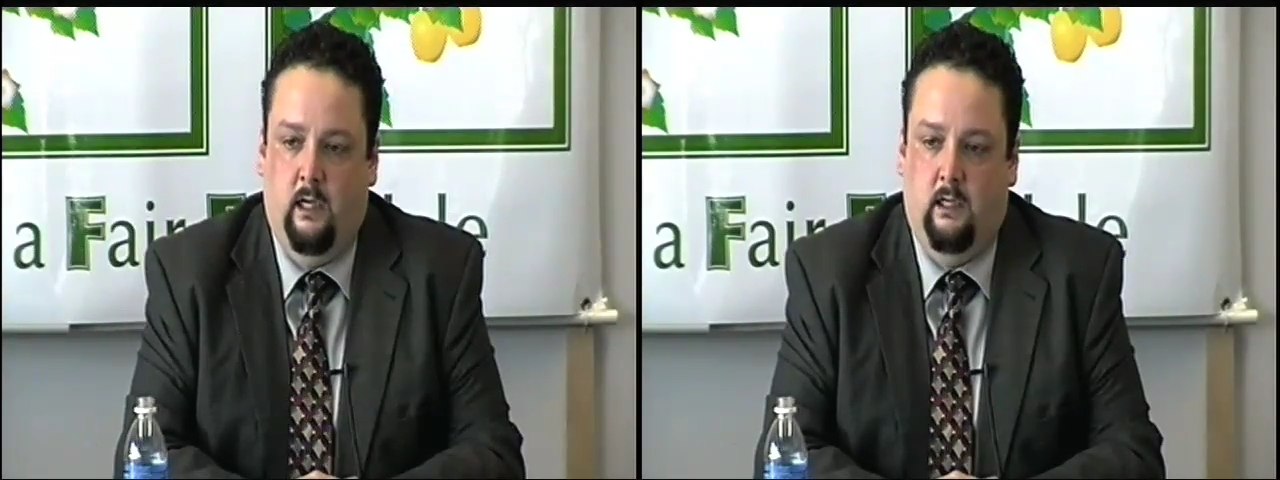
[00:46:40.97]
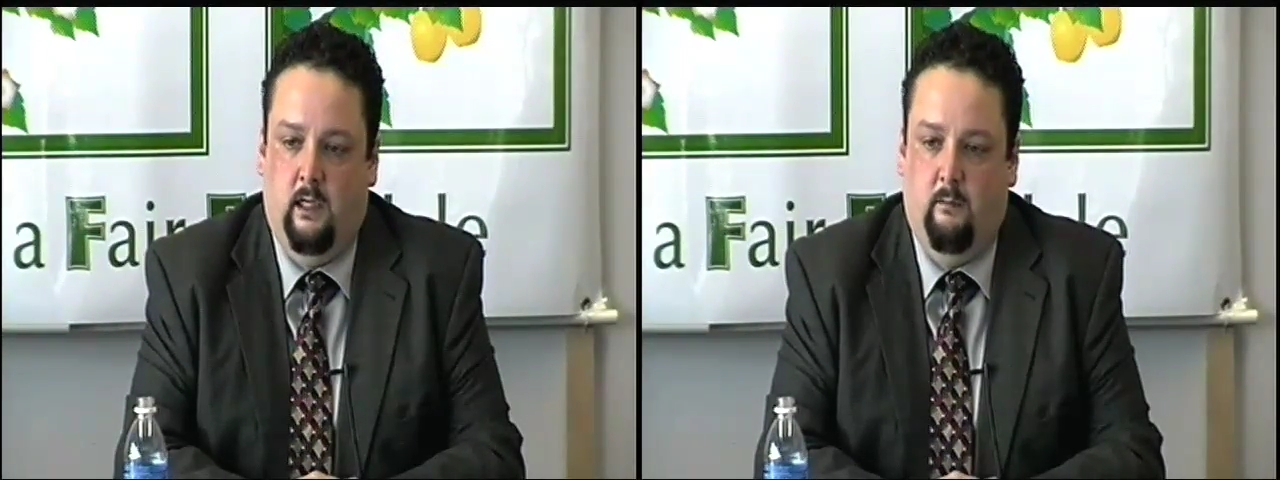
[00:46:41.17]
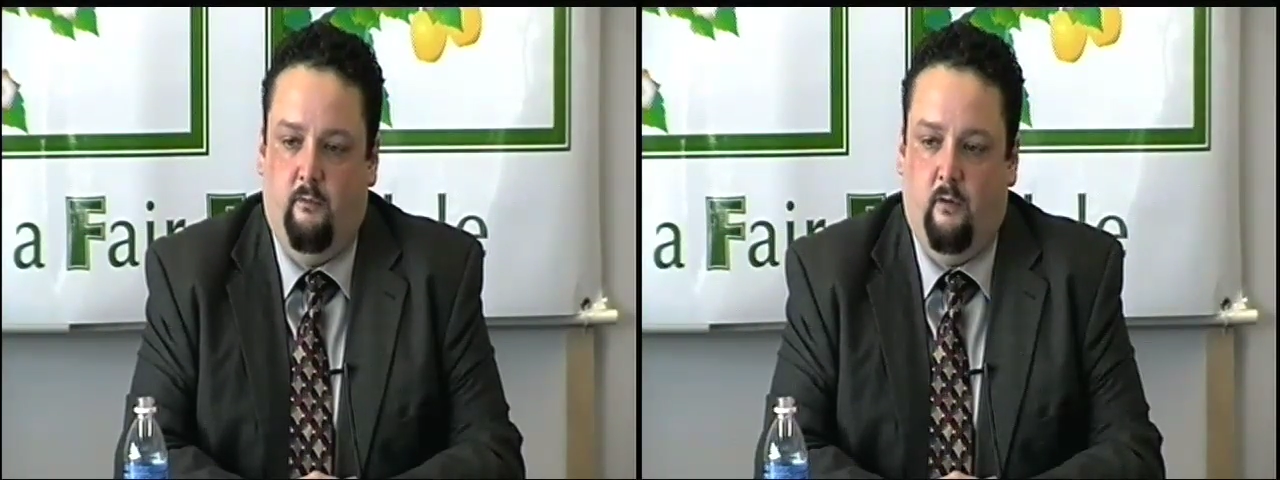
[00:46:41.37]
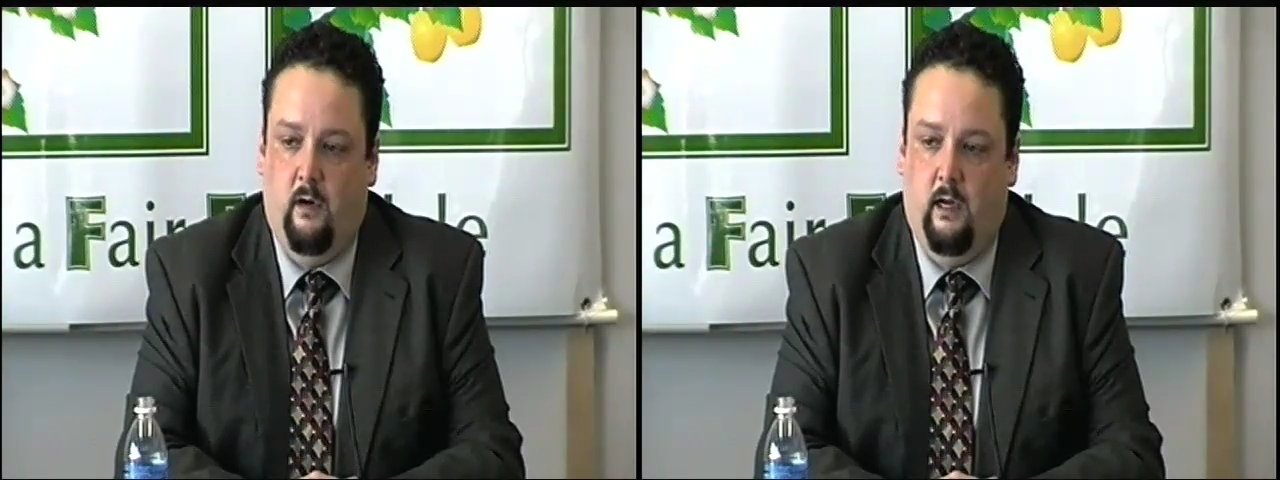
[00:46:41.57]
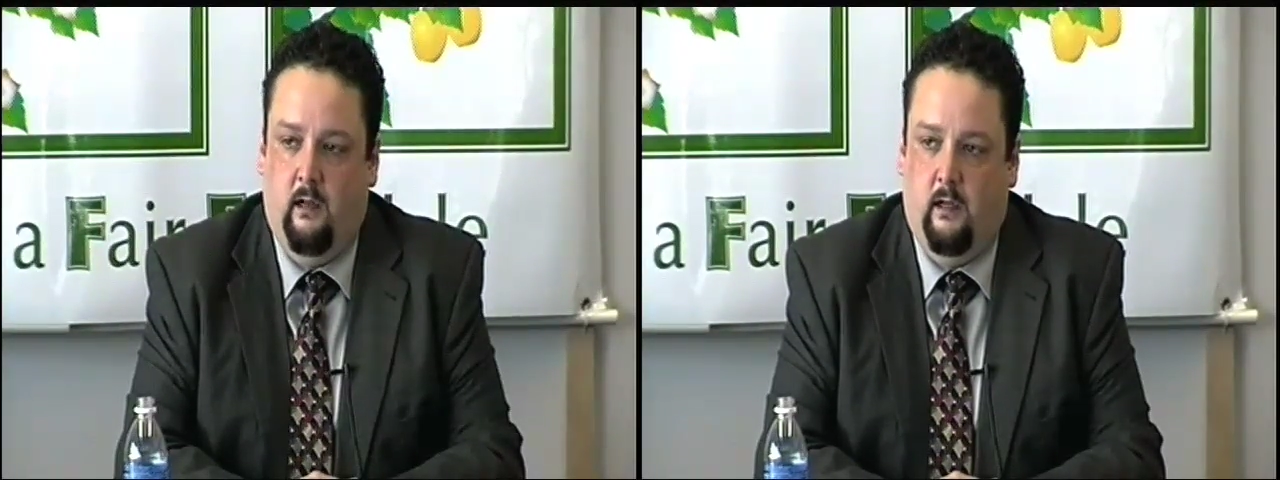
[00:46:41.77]
and keep
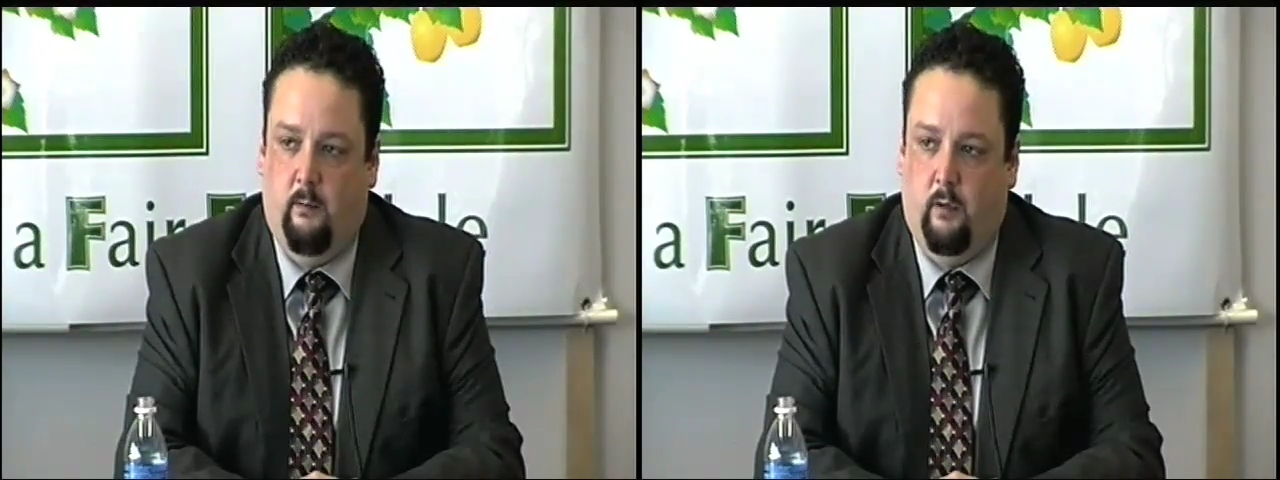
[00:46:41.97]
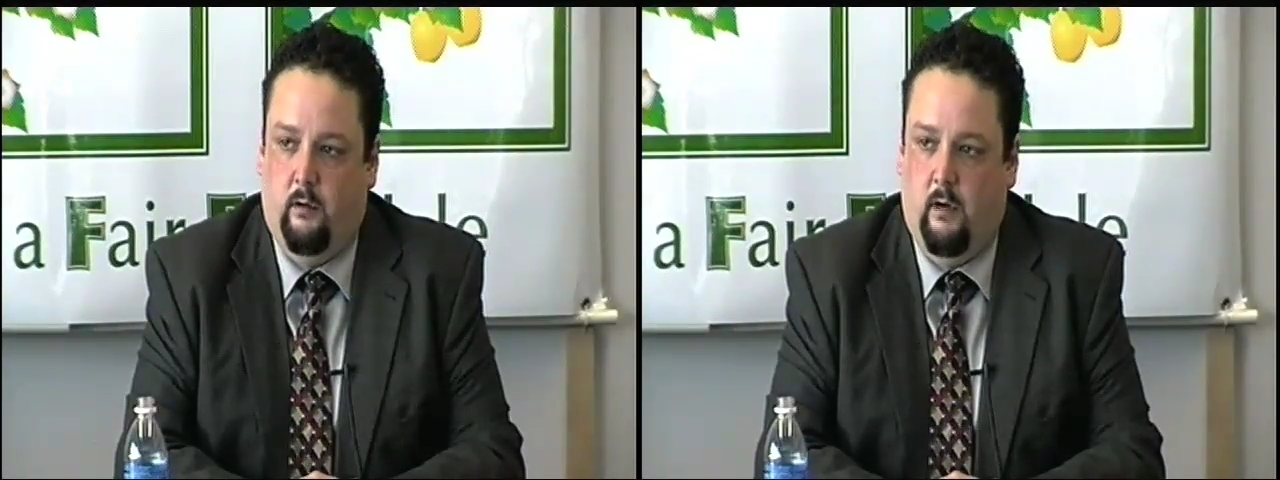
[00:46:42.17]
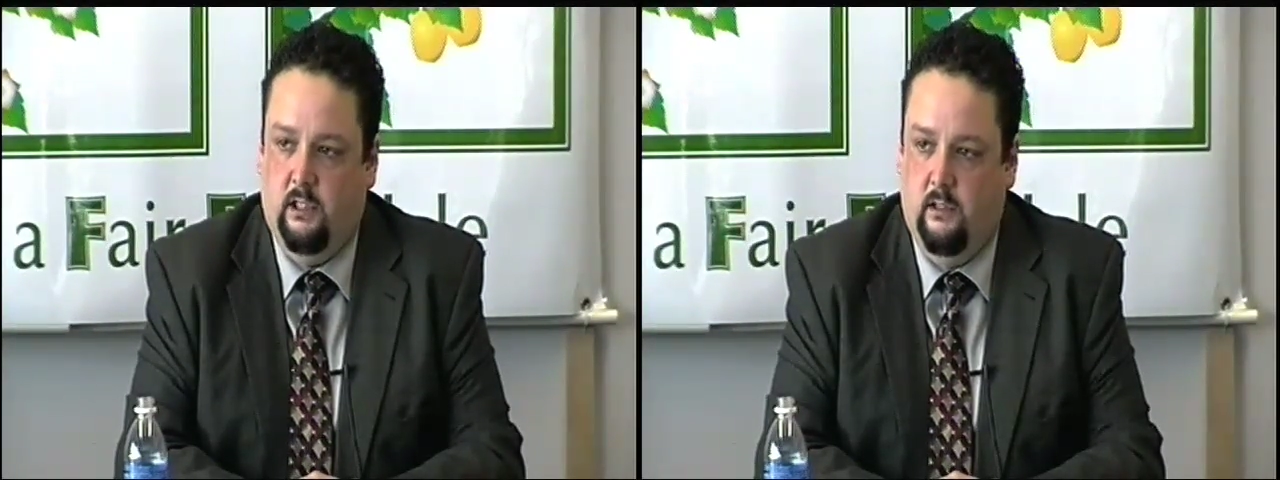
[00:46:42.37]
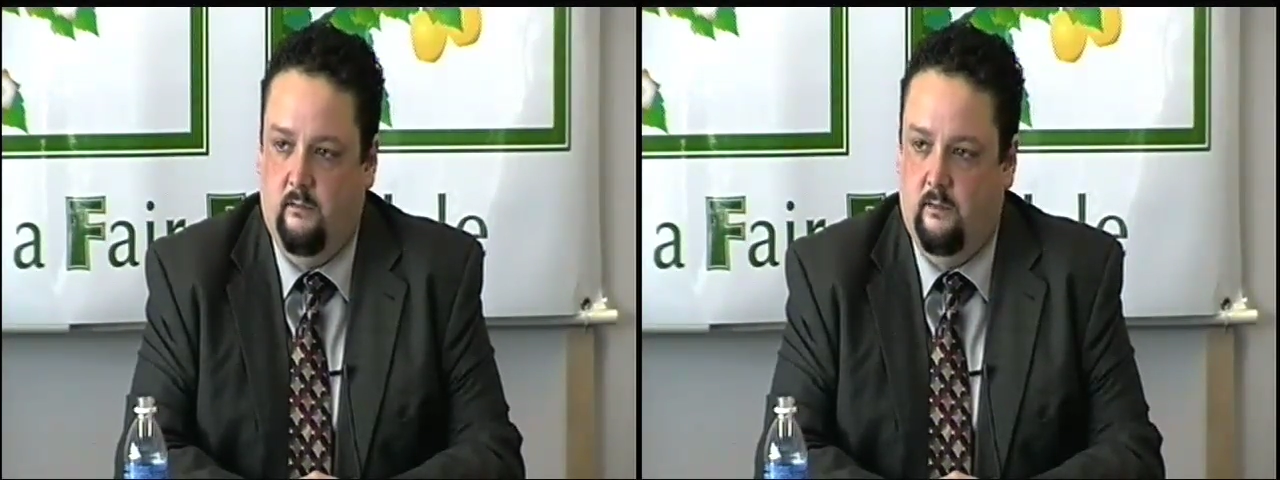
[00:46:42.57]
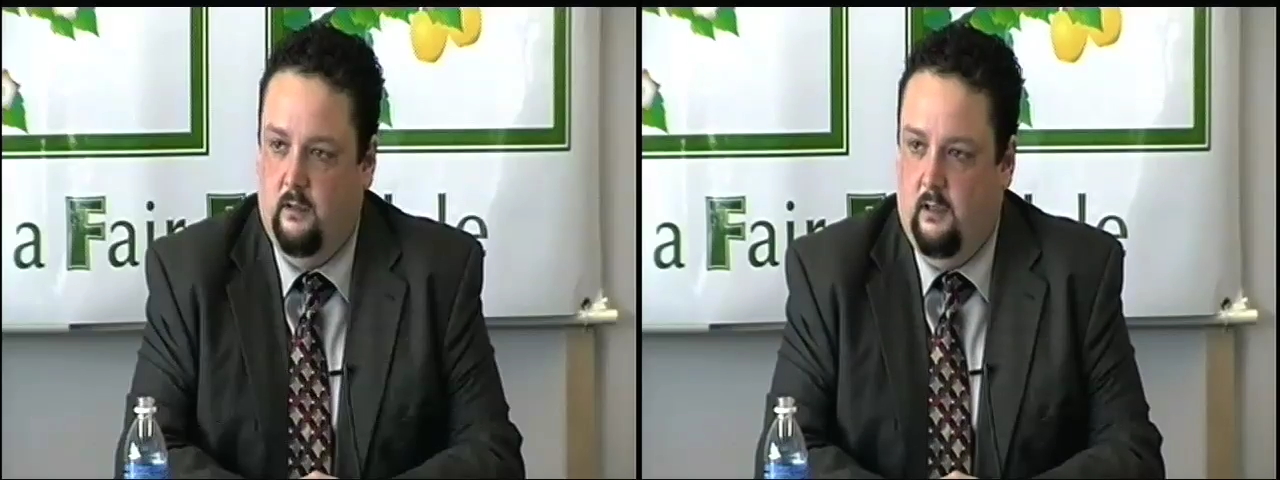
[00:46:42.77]
Ferndale on a
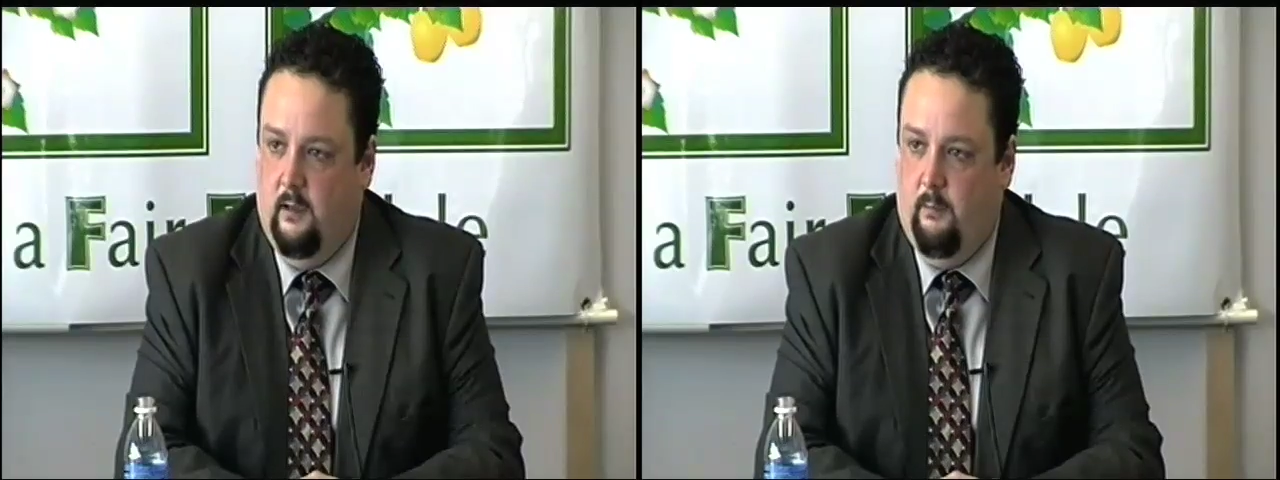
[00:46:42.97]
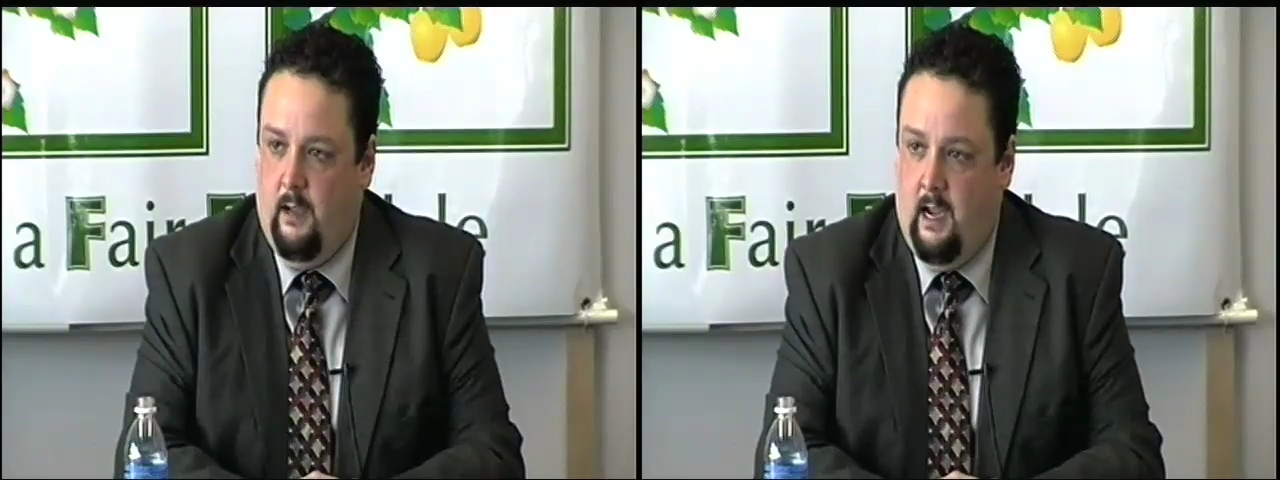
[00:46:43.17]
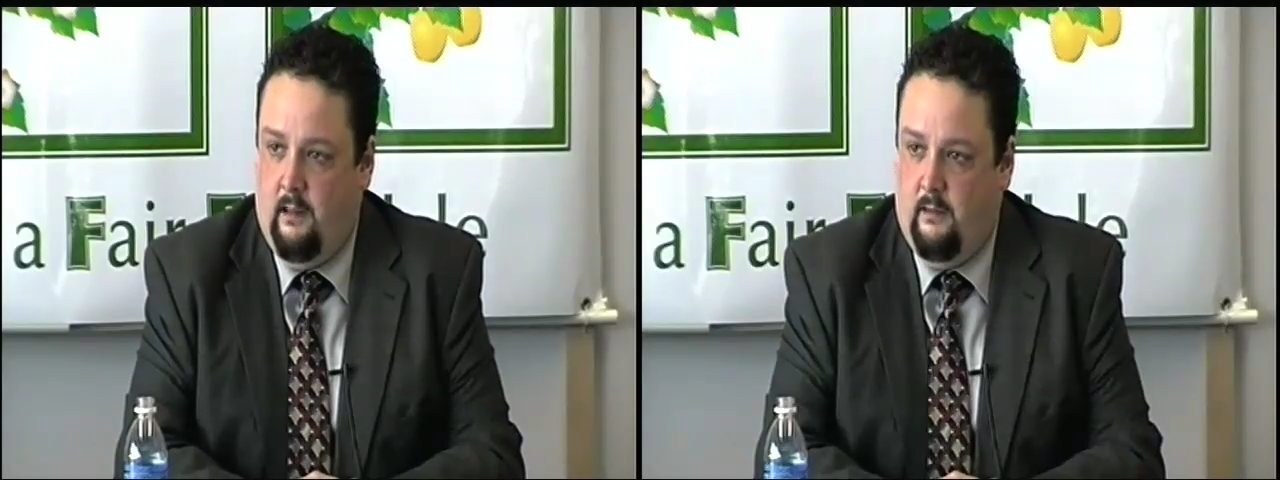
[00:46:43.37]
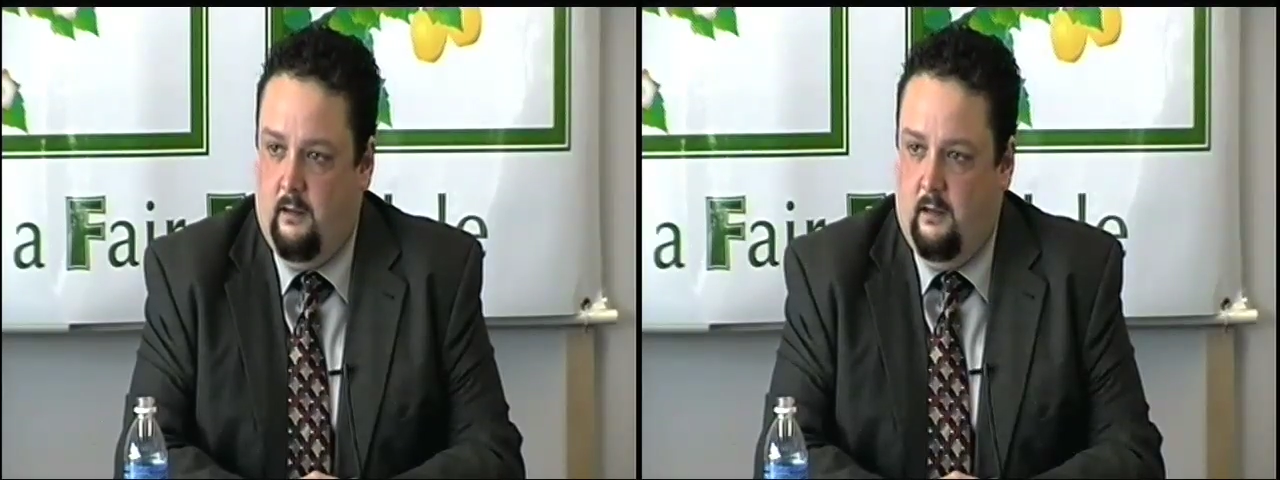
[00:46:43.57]
progressive path,